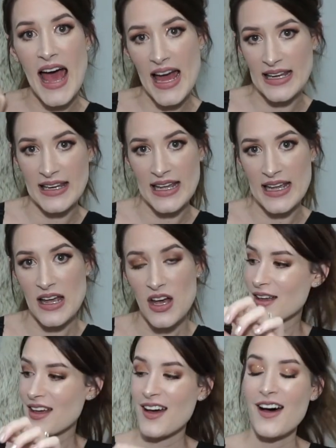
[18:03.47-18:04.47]
undie.
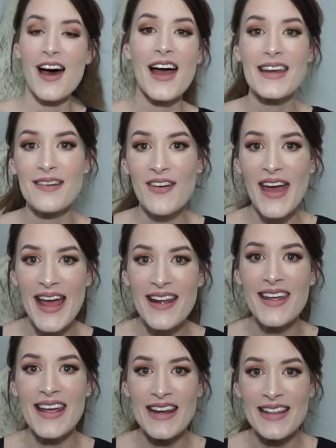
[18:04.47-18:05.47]
I never had
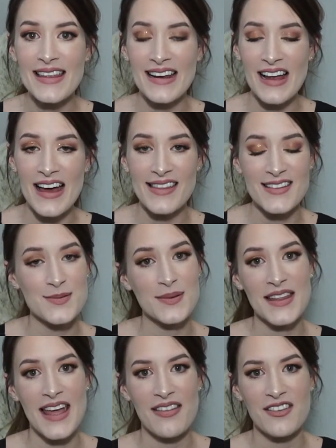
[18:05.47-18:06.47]
anything like this
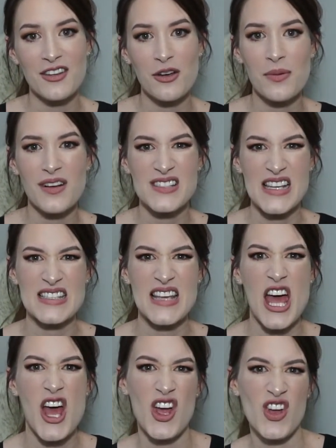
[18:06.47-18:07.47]
with the other 2 because I was
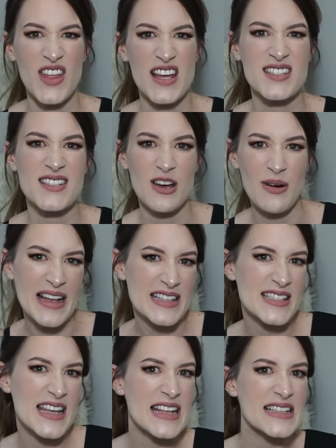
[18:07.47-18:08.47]
like, oh, that's so
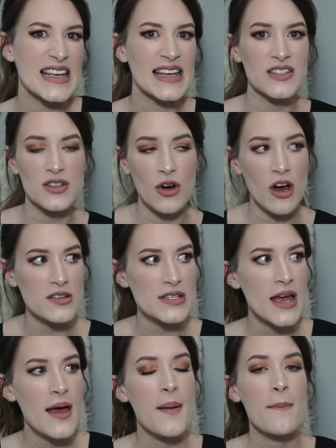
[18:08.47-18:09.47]
unsexy, it's gross,
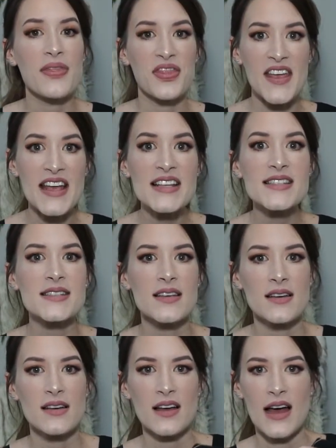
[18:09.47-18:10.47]
but these
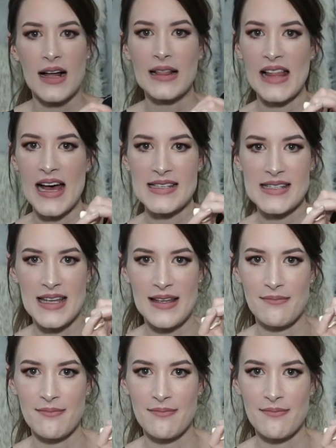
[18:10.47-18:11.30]
are classy.